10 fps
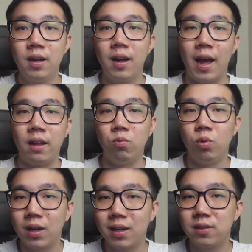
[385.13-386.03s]
and
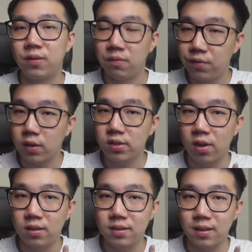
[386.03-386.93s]
workers from
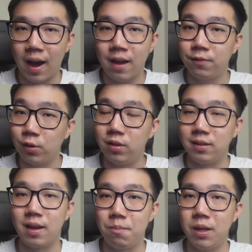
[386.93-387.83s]
Foxconn's iPhone
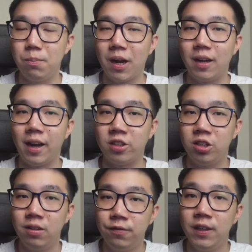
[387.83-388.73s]
assembly plant
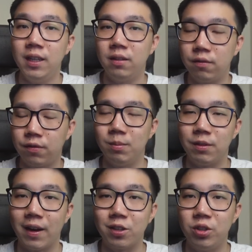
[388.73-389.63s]
actually flee from the
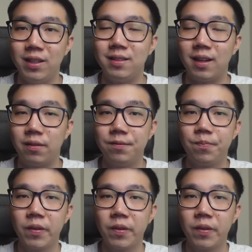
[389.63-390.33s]
factory itself.